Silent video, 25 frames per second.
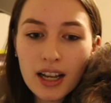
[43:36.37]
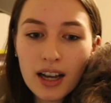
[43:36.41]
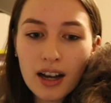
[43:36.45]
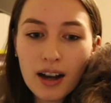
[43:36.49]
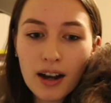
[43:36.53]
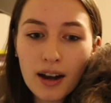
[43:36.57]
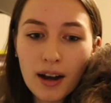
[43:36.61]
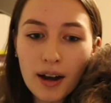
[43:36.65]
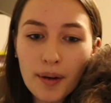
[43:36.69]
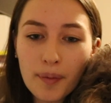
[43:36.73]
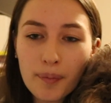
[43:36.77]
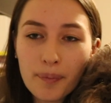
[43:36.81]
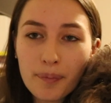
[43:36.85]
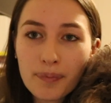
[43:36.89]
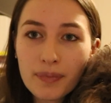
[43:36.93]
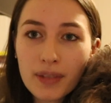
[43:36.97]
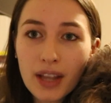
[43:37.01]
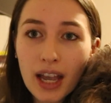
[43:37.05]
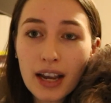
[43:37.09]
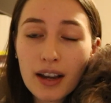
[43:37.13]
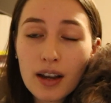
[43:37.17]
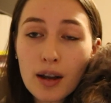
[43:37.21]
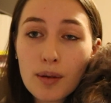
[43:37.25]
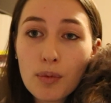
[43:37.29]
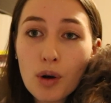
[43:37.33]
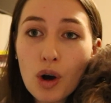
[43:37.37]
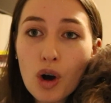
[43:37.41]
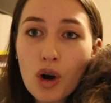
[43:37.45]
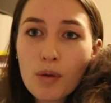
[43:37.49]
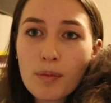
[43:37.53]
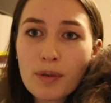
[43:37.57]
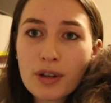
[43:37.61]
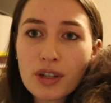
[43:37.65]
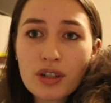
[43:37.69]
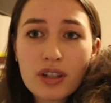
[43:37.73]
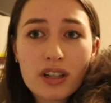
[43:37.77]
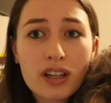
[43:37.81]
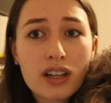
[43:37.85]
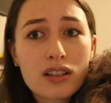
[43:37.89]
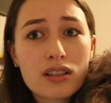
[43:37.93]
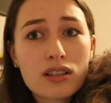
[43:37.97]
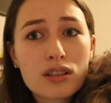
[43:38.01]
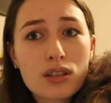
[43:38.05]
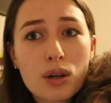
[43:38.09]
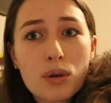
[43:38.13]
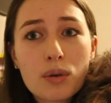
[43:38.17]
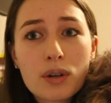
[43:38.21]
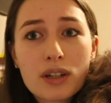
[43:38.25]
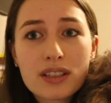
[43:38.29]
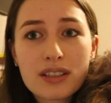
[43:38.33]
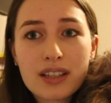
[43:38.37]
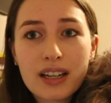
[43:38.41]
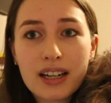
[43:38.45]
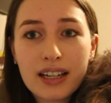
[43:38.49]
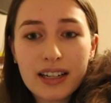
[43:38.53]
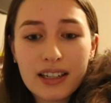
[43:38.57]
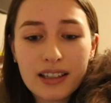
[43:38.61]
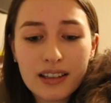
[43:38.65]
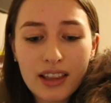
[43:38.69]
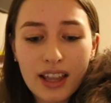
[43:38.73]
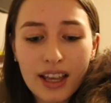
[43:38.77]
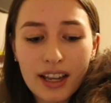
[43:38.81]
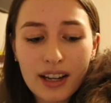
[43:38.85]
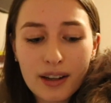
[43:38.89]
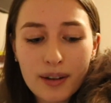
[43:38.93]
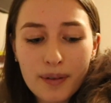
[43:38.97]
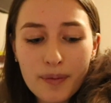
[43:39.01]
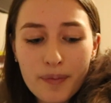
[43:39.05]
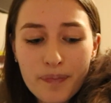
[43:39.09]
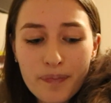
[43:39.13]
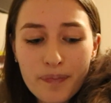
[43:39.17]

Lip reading: I come home and she gets so excited. Like,